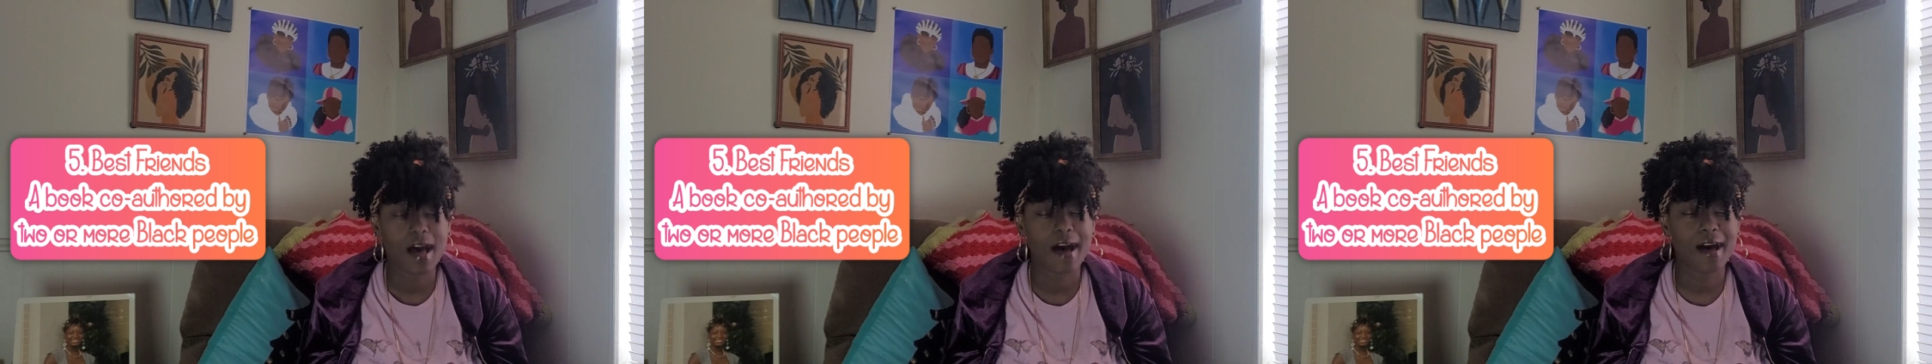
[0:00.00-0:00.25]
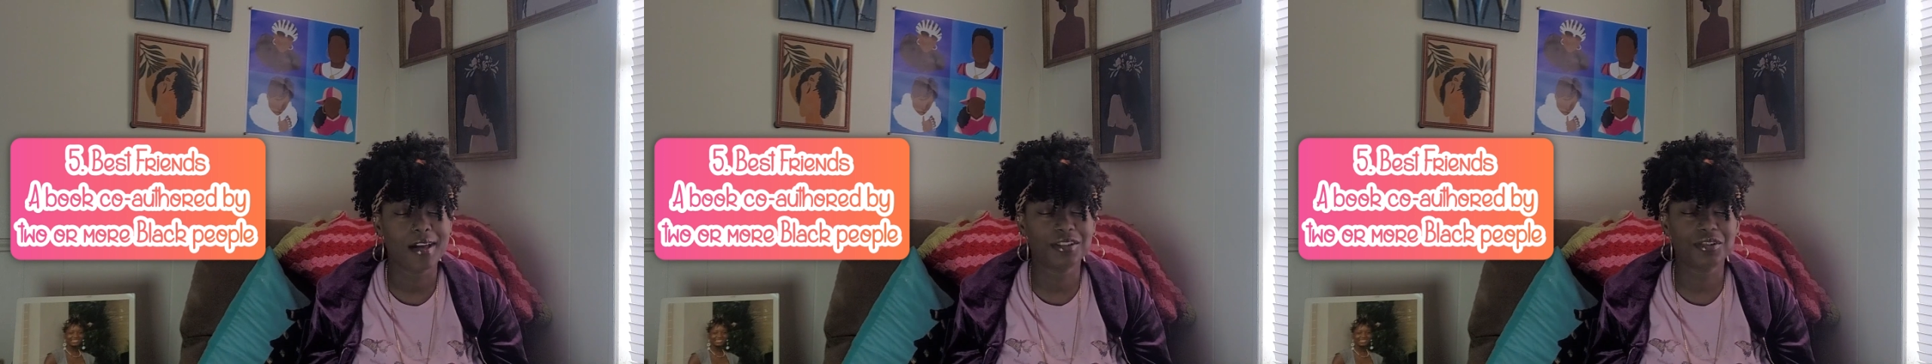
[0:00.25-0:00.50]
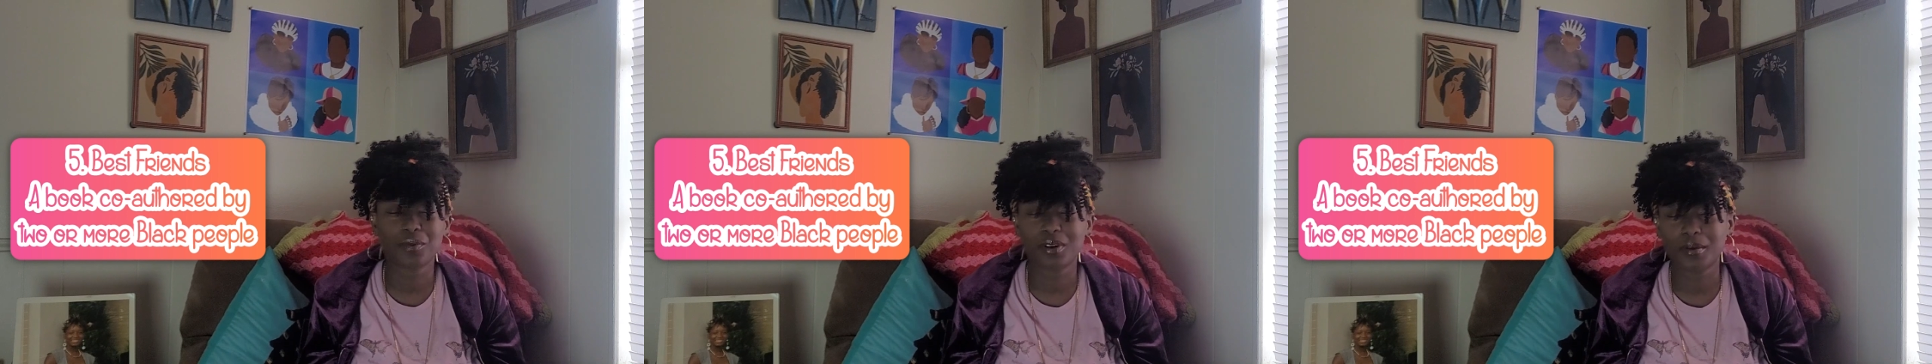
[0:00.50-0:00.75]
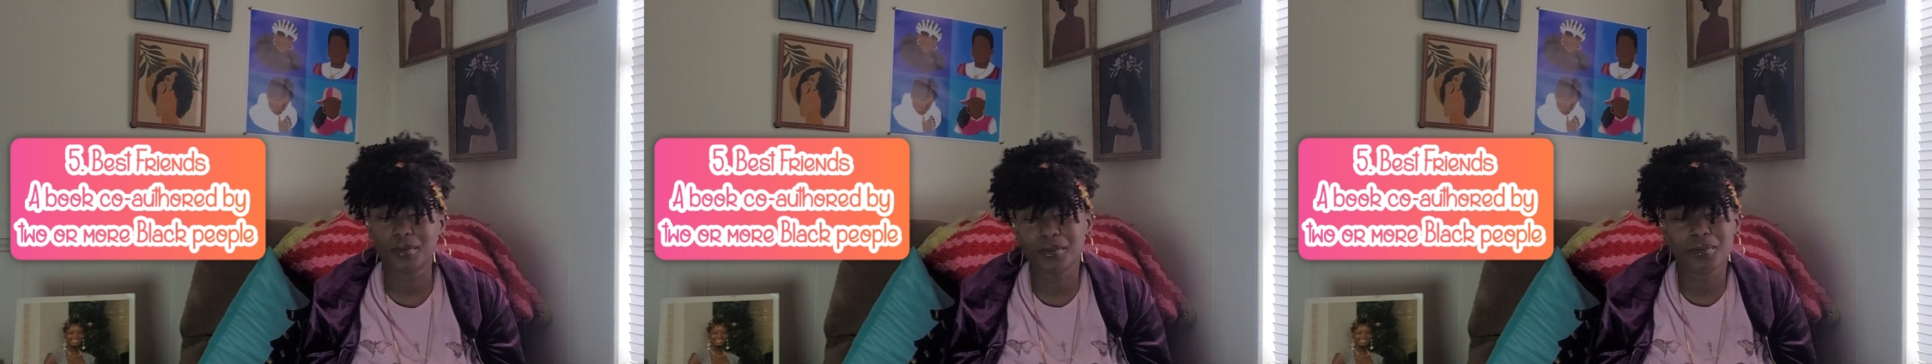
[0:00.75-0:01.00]
I just want
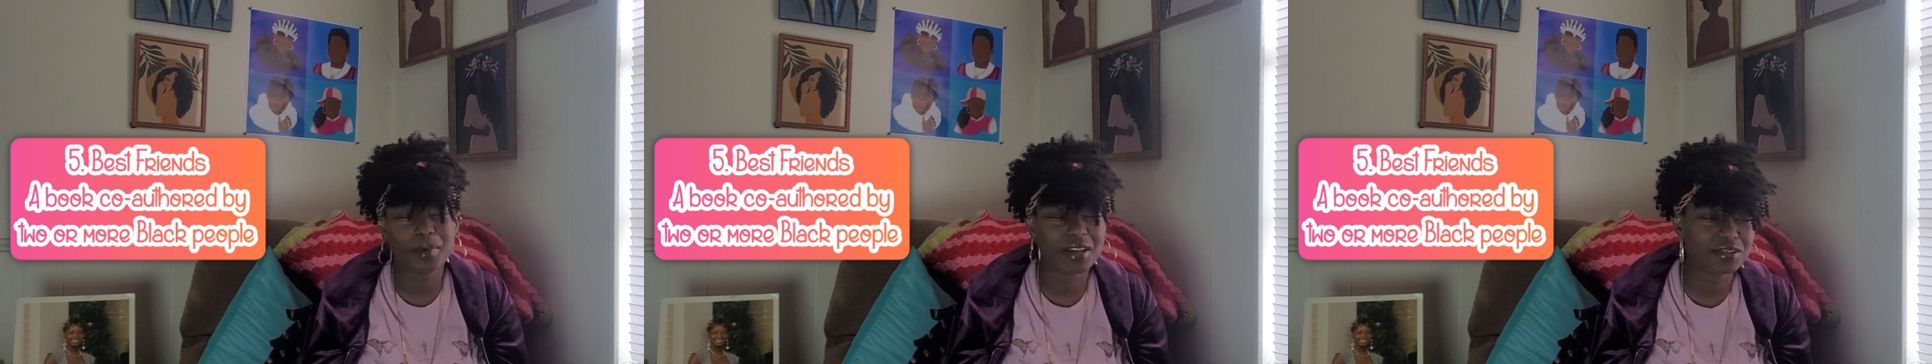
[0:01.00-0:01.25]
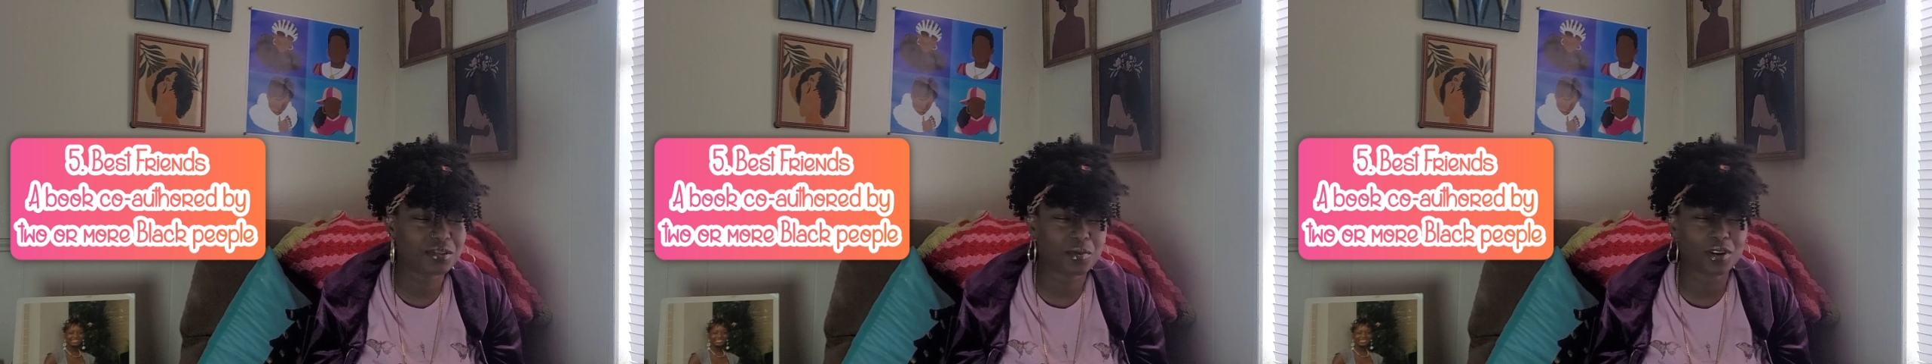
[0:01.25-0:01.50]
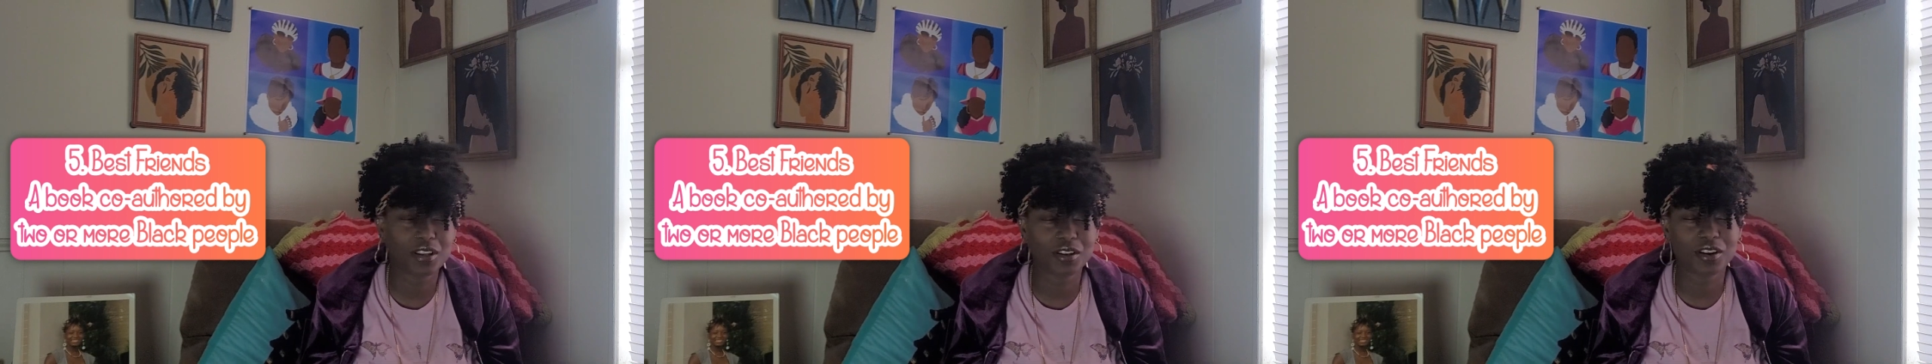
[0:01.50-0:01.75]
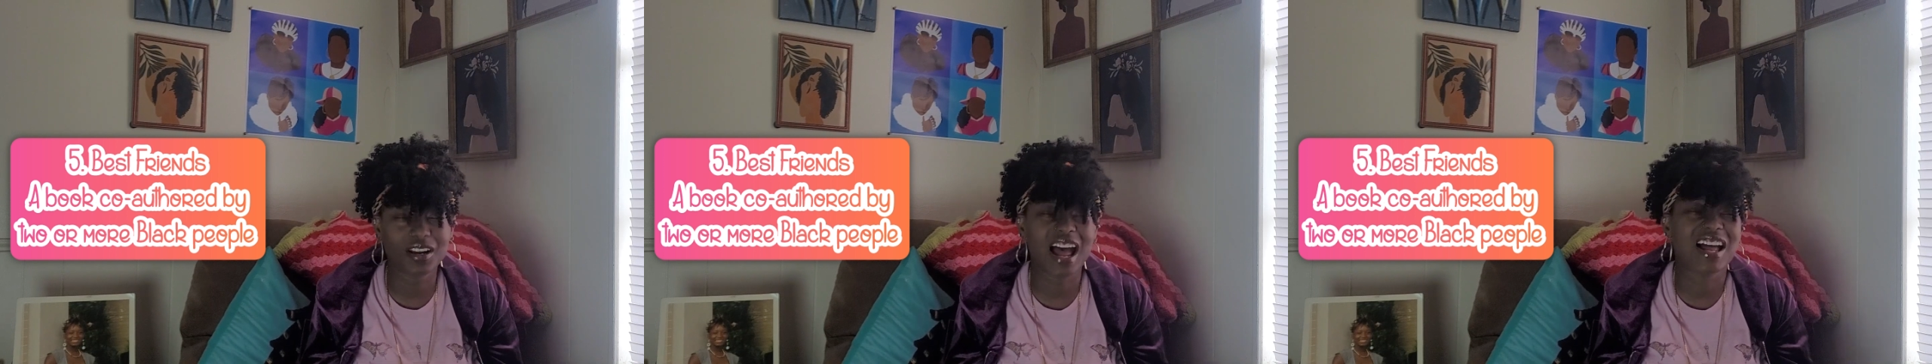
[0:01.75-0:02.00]
to make sure we're clear on it.